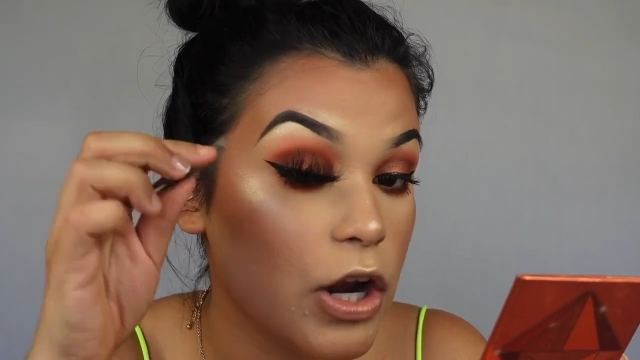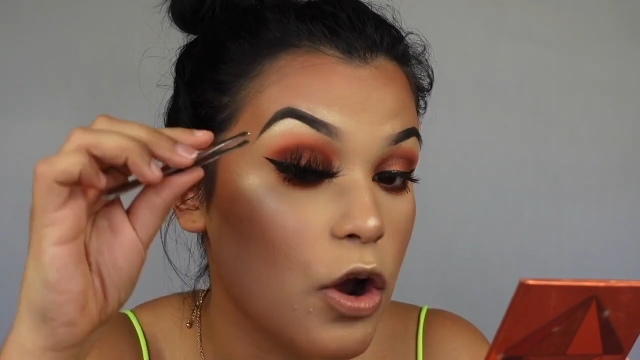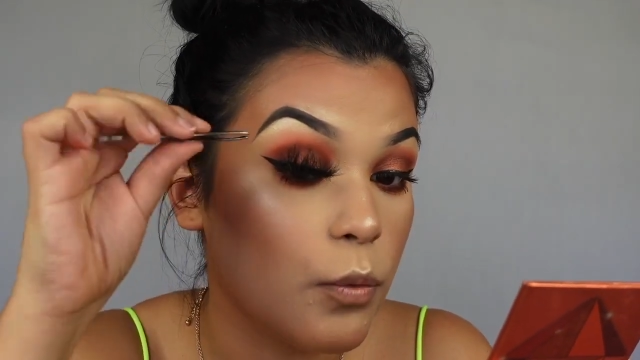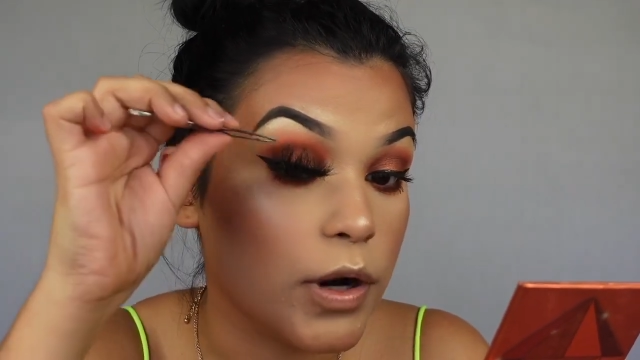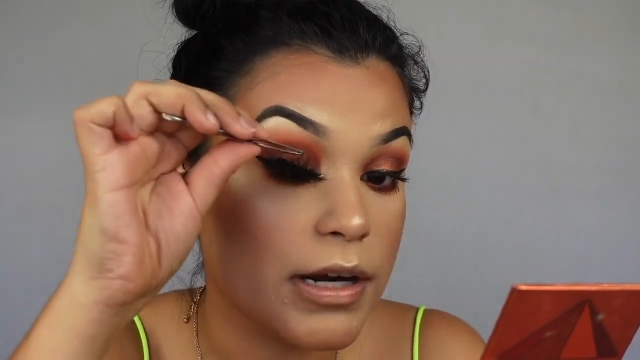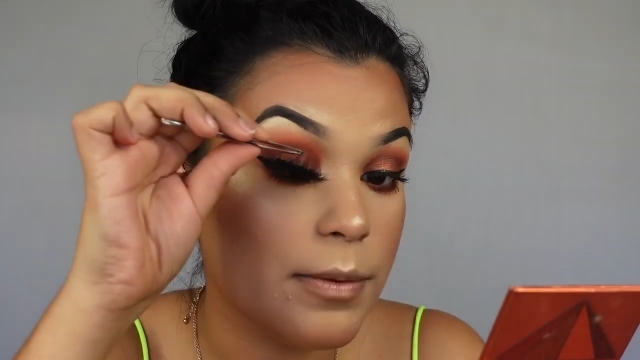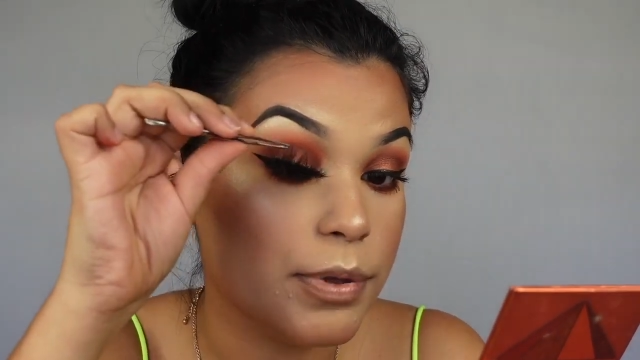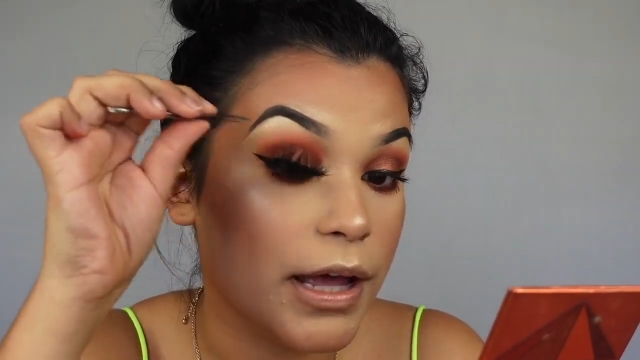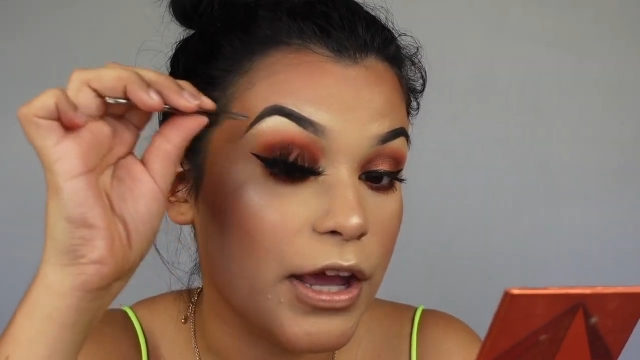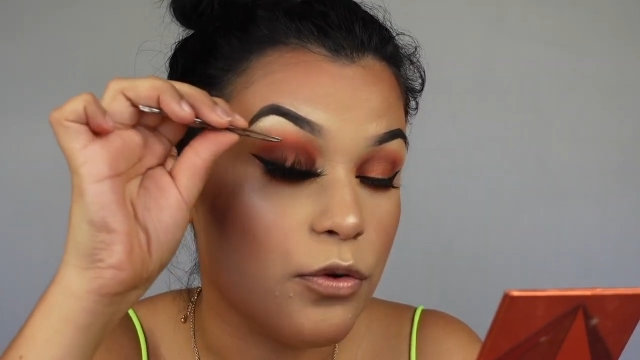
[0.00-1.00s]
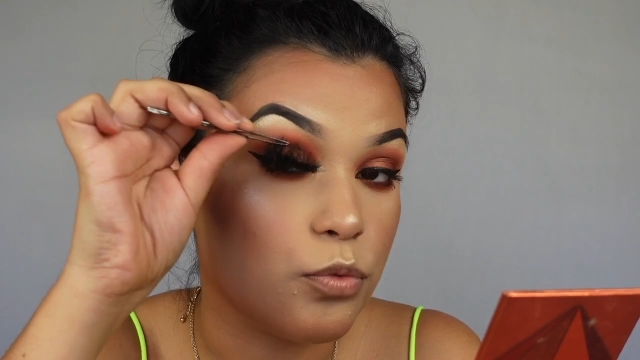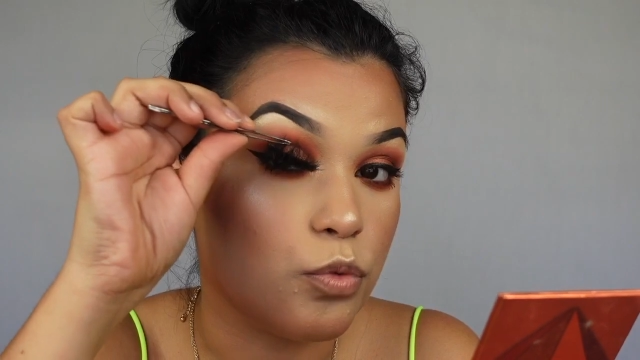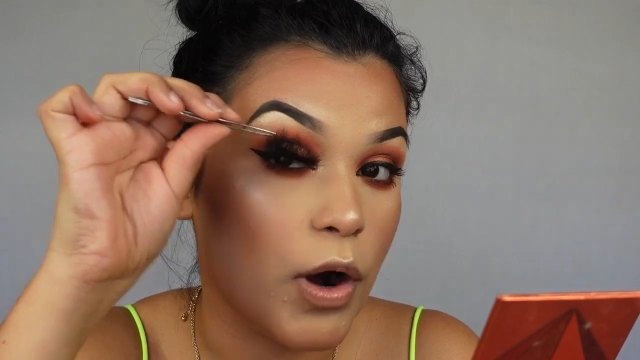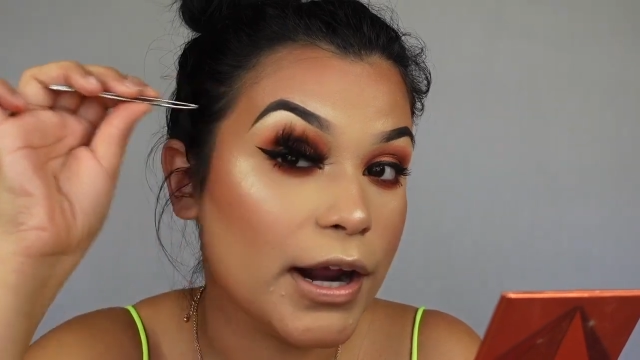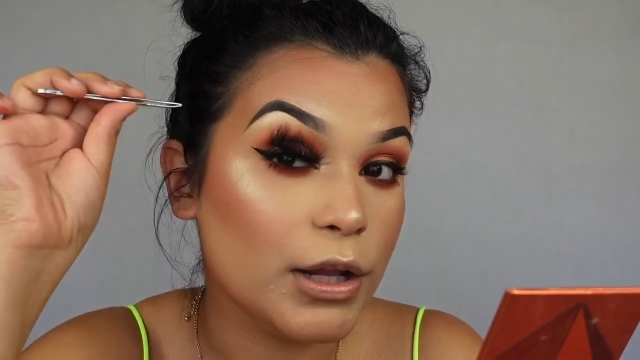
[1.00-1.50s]
We're gonna apply it
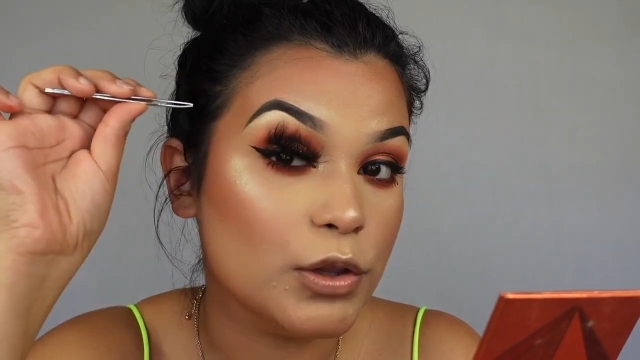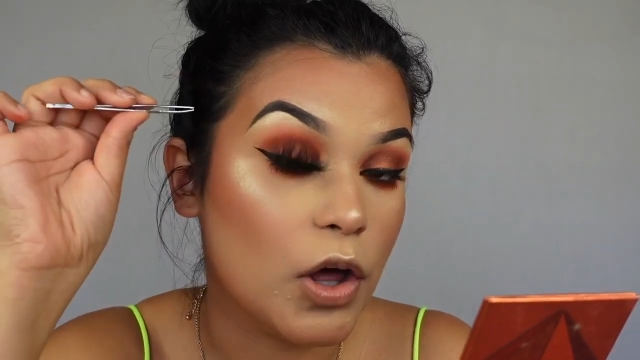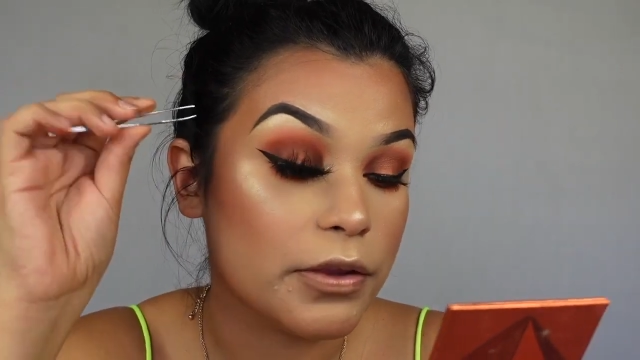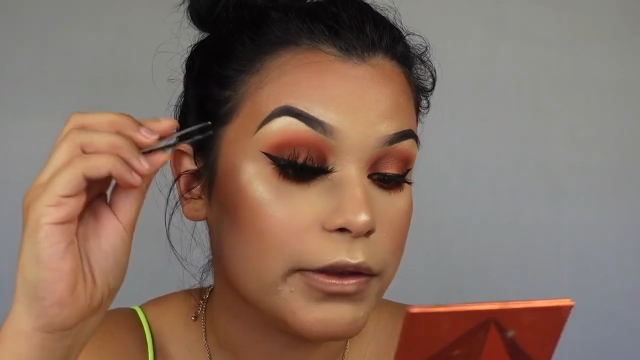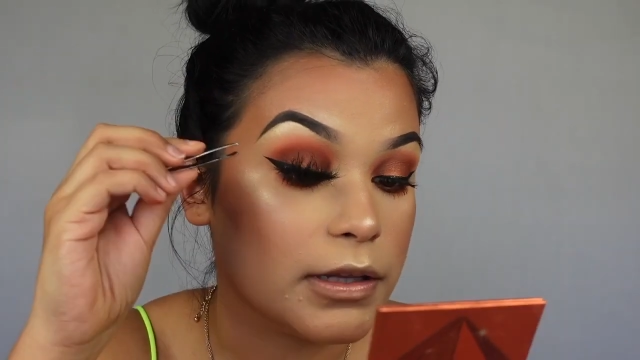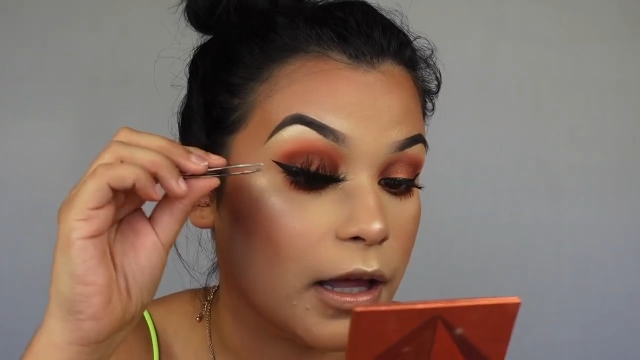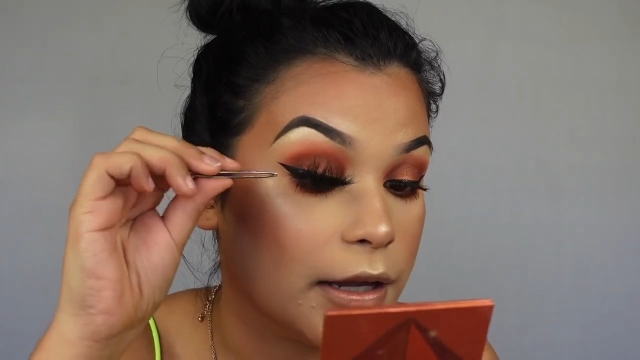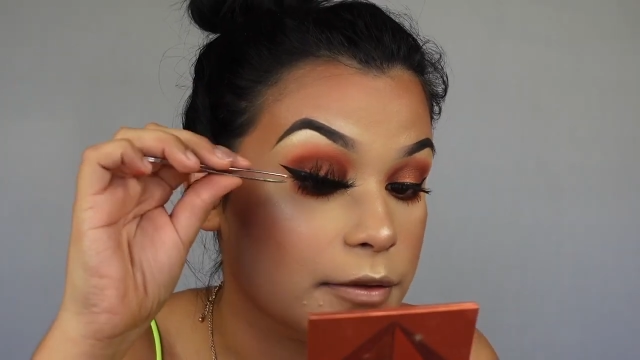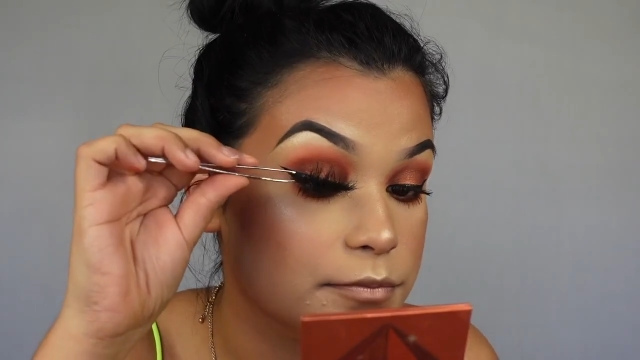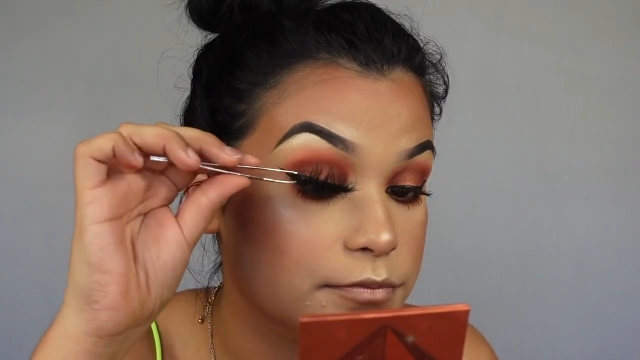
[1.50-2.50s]
right along the line.